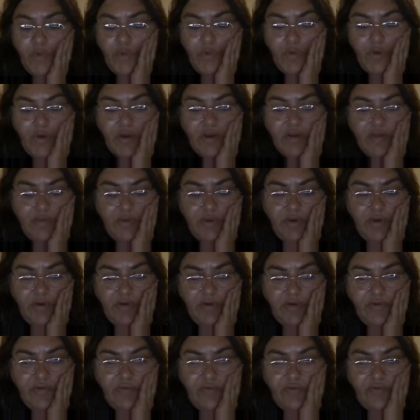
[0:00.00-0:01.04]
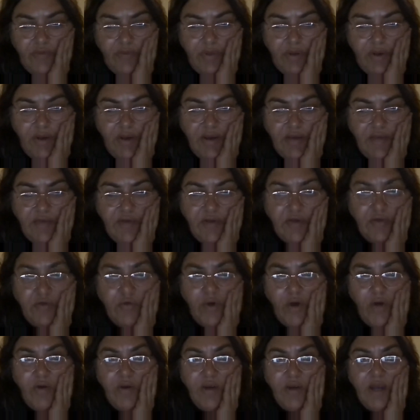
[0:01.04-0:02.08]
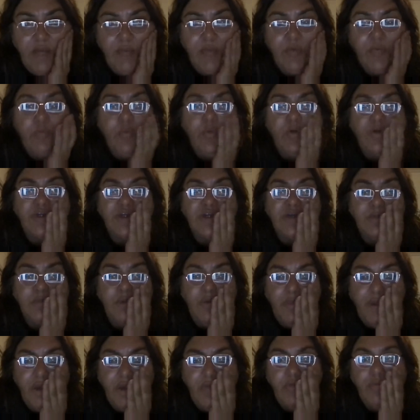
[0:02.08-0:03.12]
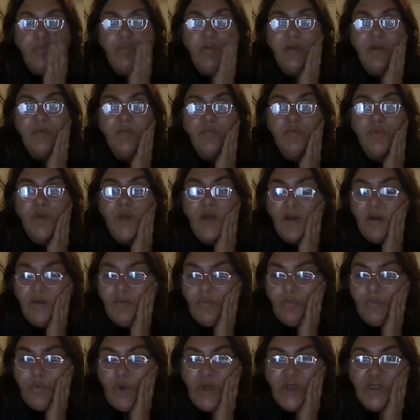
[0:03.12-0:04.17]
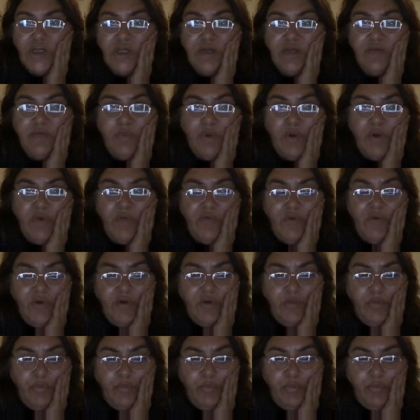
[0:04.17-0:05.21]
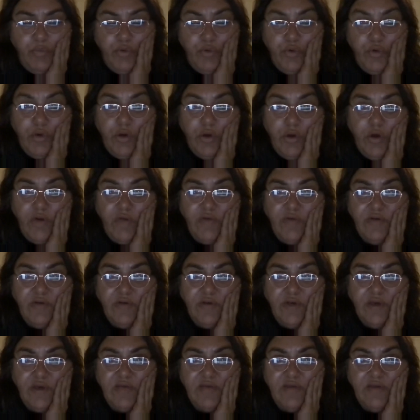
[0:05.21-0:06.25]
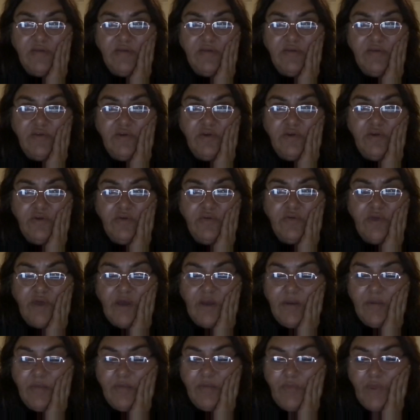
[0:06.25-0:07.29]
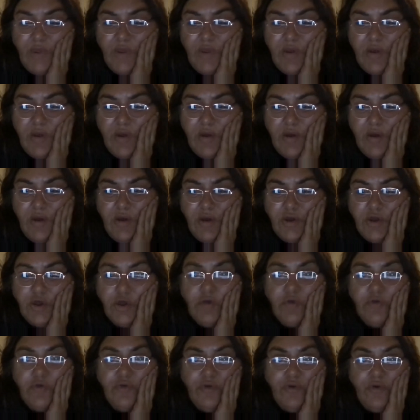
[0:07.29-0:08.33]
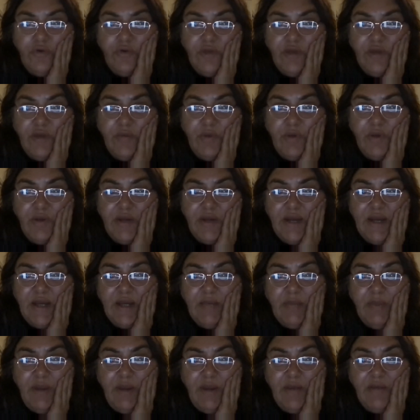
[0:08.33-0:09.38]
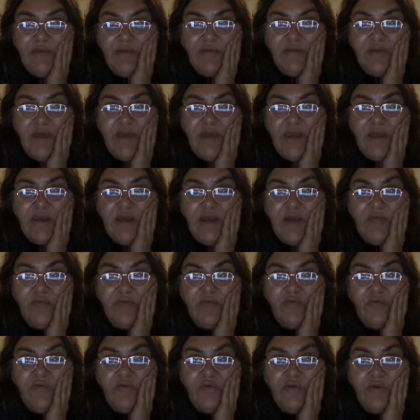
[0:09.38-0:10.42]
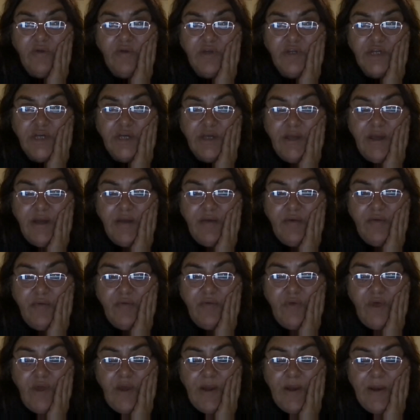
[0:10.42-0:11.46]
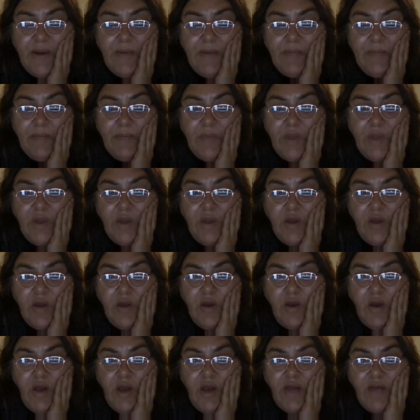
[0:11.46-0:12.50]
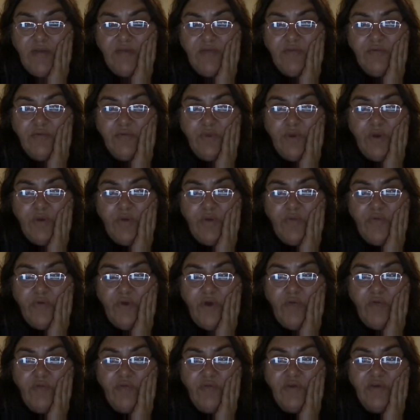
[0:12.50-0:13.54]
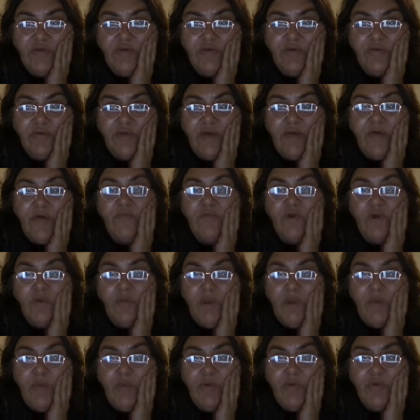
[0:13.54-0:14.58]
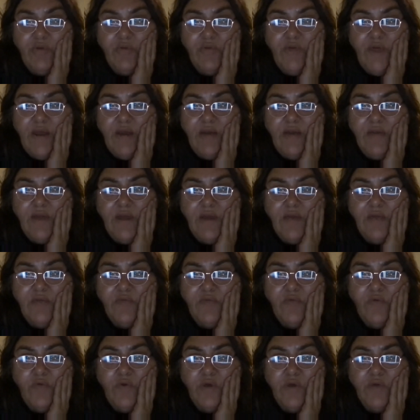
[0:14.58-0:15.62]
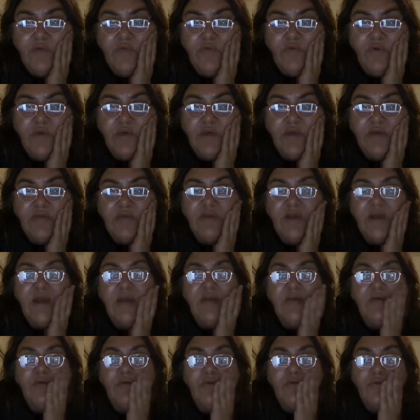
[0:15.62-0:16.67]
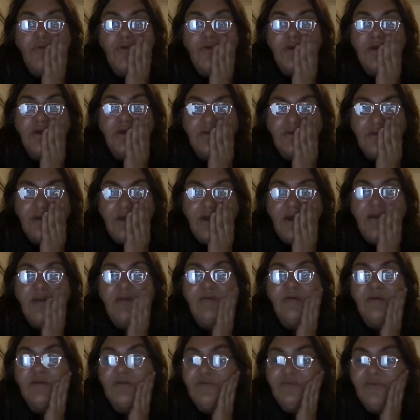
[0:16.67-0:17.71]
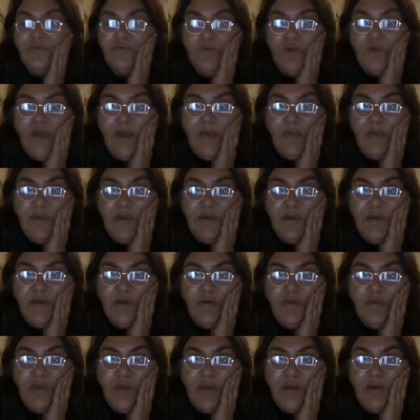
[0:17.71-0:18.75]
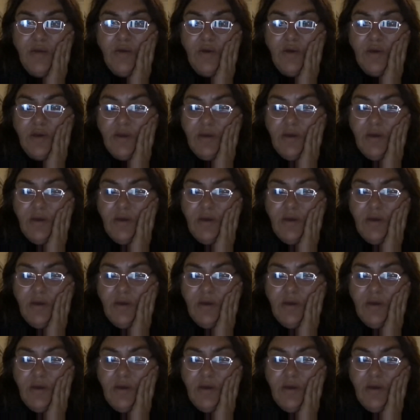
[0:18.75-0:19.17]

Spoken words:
my experiences with the police and growing up watching my people being racially profiled and brutalised and excessive use used on them on a daily basis, handcuffed and flogged the shit out of. And this was when I was 5 and 6. I've got memories of that. And then 40 years later or 30 years later, it's still happening, you know what I mean? Like,